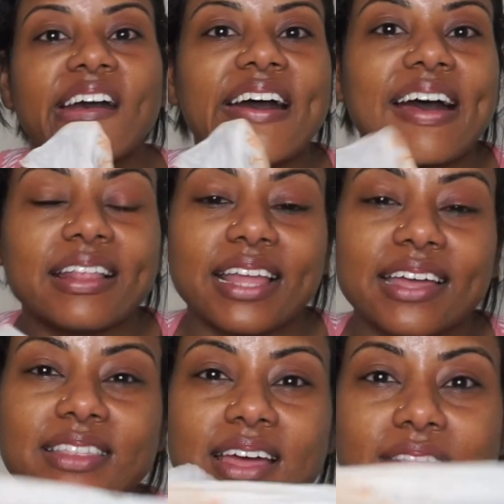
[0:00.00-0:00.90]
I
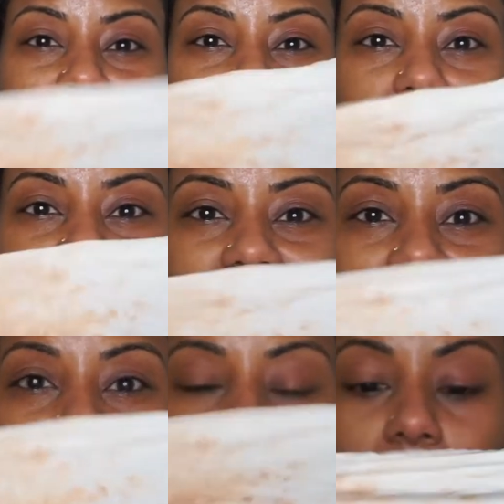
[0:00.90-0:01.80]
like that there's
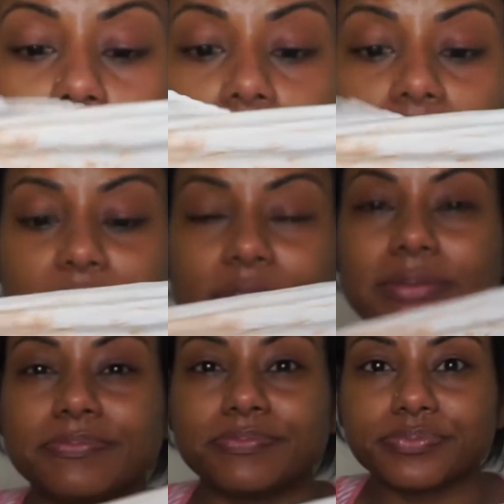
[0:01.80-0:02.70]
a cloth
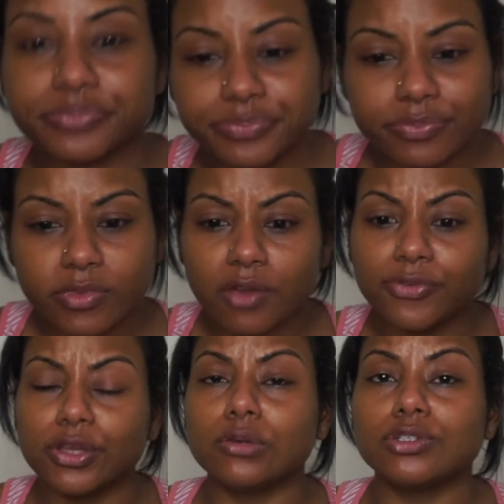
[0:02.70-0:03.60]
for
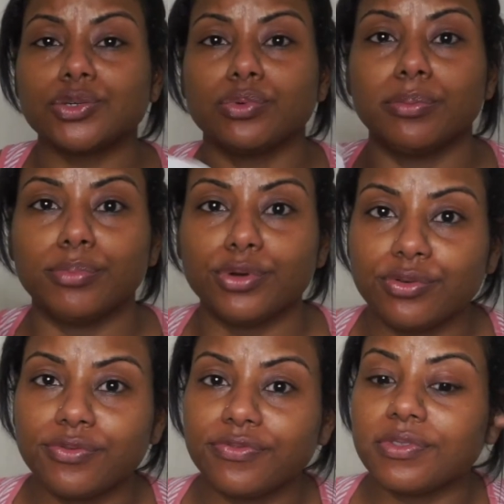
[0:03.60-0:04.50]
you to
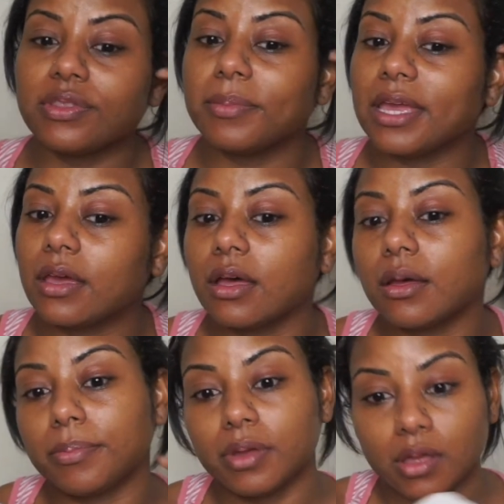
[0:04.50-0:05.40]
remove the makeup